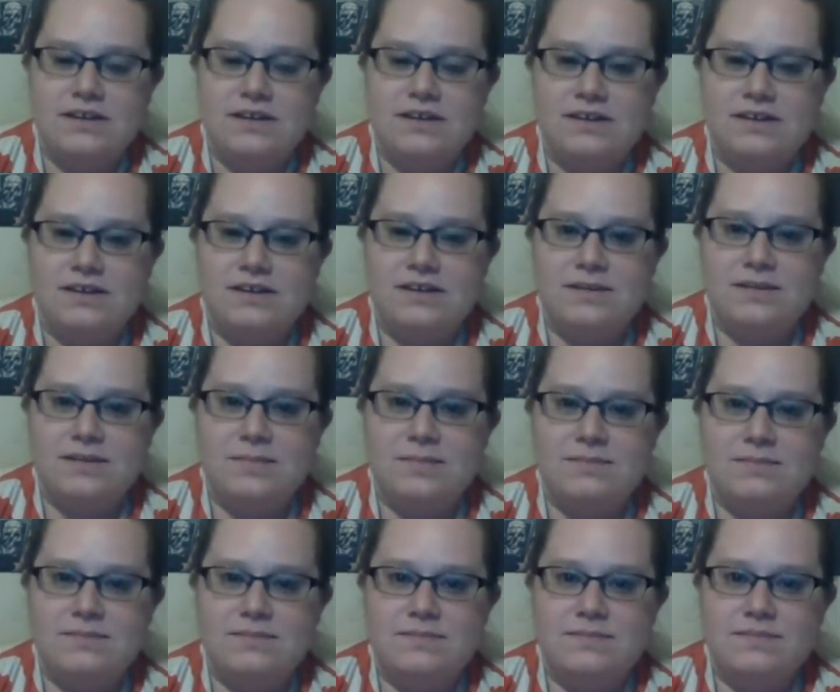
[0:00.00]

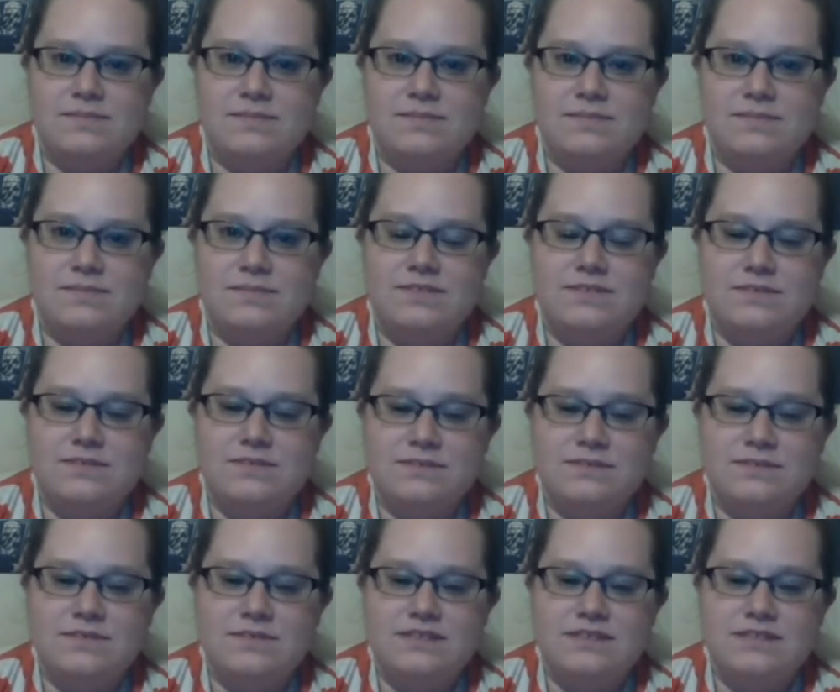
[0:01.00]
Um, do
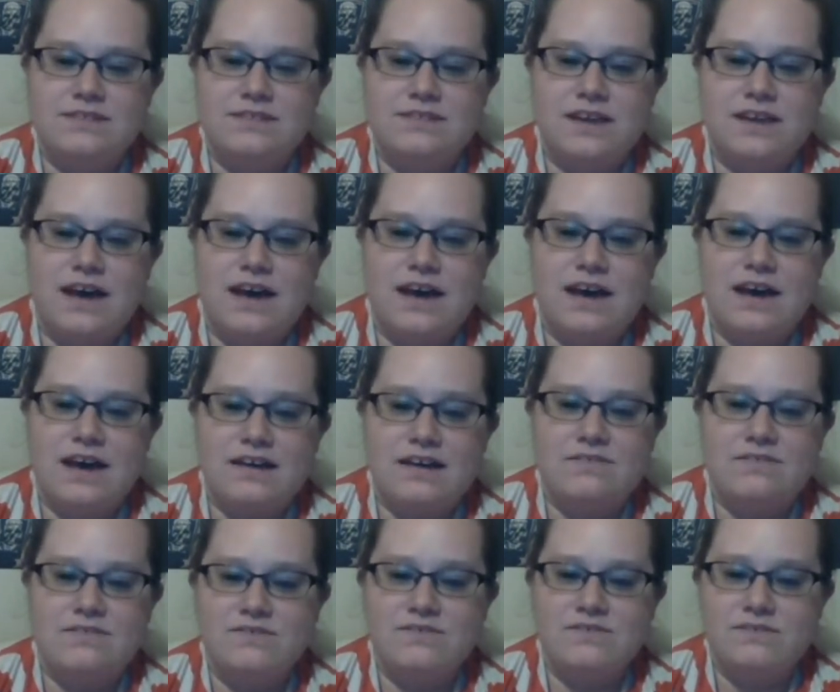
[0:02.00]
you
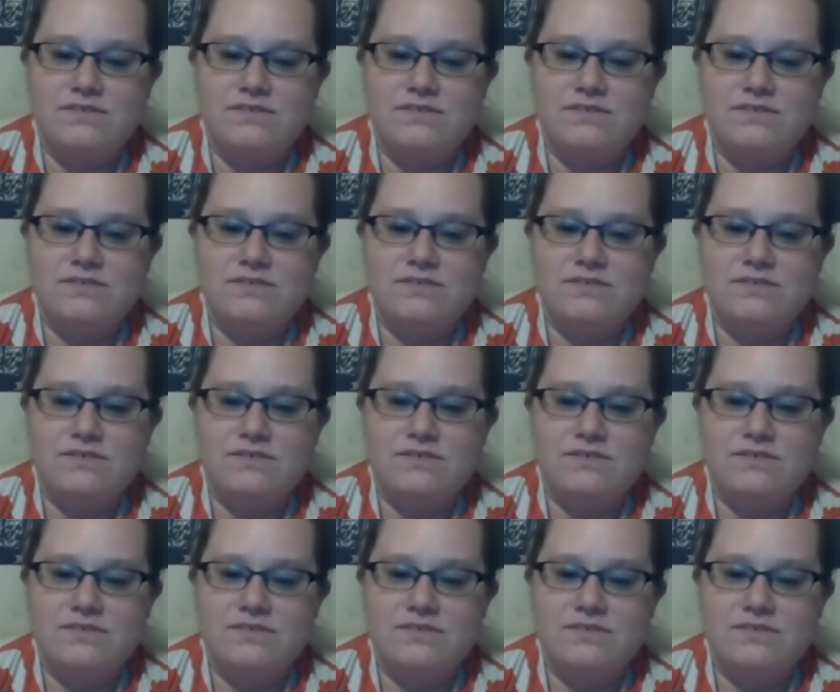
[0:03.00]
have